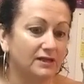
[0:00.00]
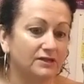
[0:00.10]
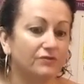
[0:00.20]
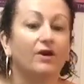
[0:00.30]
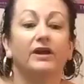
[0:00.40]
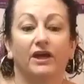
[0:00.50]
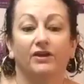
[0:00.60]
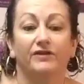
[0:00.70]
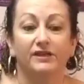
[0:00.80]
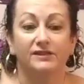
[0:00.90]
tongue to the right.
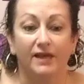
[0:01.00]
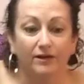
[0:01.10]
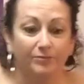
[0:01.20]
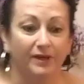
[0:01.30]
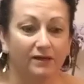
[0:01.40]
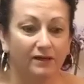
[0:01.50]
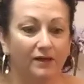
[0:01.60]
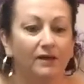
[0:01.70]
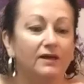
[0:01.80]
Yeah, that's out a bit.